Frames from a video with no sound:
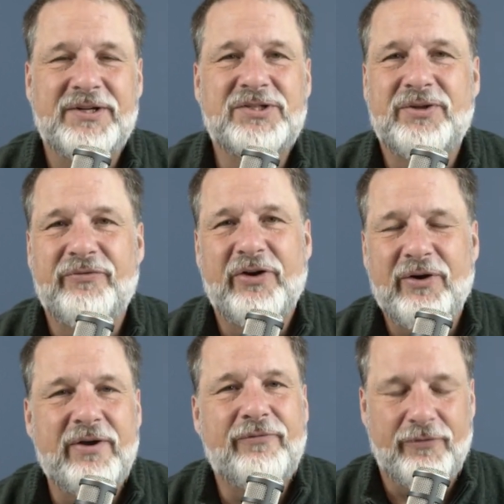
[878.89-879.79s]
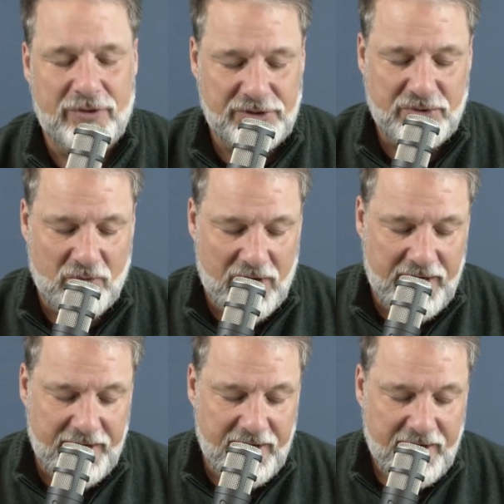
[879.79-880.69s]
It's the very first
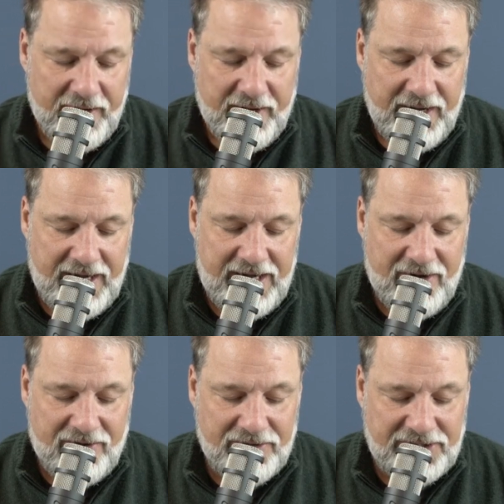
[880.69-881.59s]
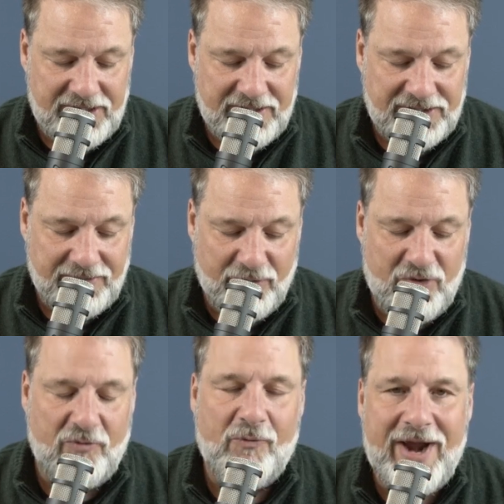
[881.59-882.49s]
one, and he goes into some
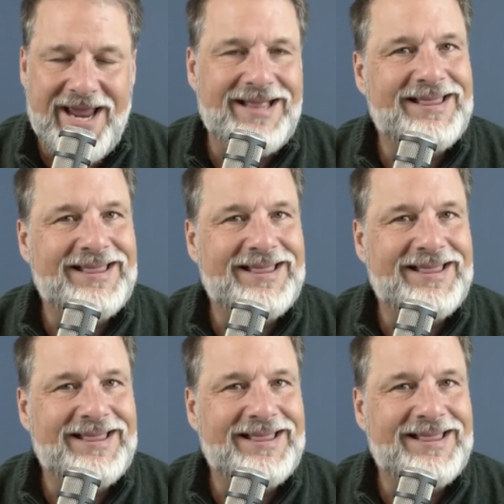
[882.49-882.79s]
great